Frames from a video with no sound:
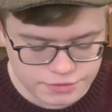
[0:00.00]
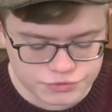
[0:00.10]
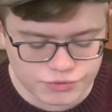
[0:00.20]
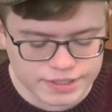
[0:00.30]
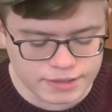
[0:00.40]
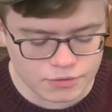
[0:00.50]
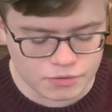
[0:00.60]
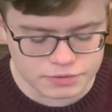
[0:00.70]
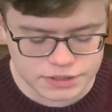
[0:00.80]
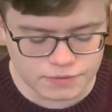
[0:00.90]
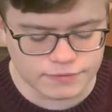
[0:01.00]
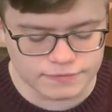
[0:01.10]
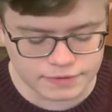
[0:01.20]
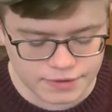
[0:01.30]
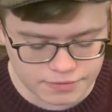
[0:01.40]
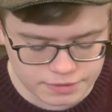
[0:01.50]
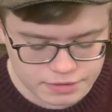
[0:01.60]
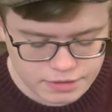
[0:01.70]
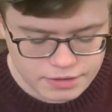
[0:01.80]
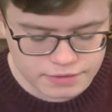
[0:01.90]
drinking horns overflowed.
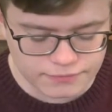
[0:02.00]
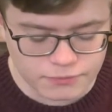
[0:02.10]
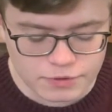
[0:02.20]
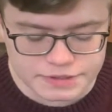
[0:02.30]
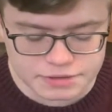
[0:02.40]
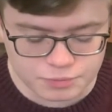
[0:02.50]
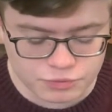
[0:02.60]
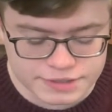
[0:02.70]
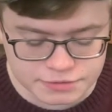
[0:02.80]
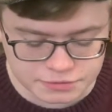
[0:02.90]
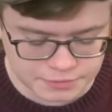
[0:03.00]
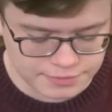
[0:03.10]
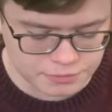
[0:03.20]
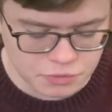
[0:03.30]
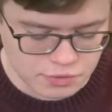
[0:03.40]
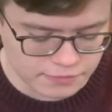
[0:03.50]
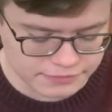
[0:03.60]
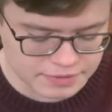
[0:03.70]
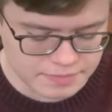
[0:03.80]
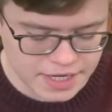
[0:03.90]
The forests bristled with
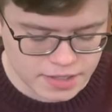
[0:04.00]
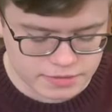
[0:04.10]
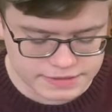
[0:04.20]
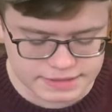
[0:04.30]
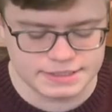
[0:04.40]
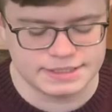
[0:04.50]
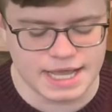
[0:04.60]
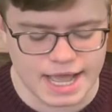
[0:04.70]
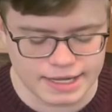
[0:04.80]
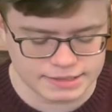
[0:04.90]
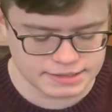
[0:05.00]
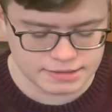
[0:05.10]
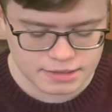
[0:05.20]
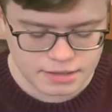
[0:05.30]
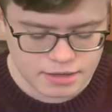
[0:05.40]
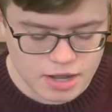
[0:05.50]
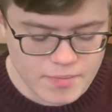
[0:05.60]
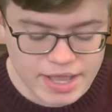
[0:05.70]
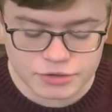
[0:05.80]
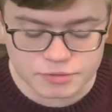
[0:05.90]
wolves and bears and stags. A
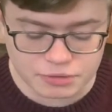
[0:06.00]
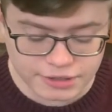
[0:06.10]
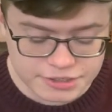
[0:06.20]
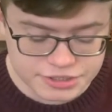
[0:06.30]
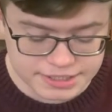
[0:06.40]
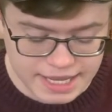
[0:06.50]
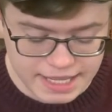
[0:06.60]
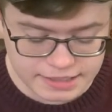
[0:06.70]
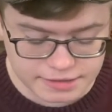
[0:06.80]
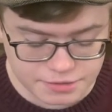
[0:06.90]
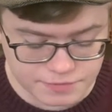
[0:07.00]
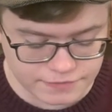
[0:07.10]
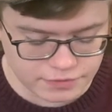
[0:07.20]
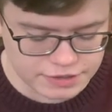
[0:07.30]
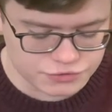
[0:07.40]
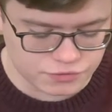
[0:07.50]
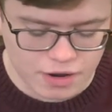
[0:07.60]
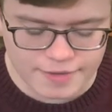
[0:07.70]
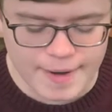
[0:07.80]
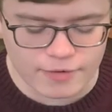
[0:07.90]
man could plunge his hand into the river and
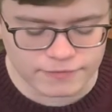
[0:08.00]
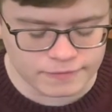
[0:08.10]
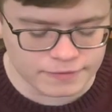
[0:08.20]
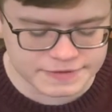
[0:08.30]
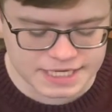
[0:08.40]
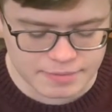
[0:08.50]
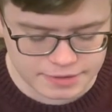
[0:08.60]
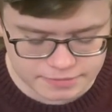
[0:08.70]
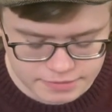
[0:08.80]
draw them out full of salmon.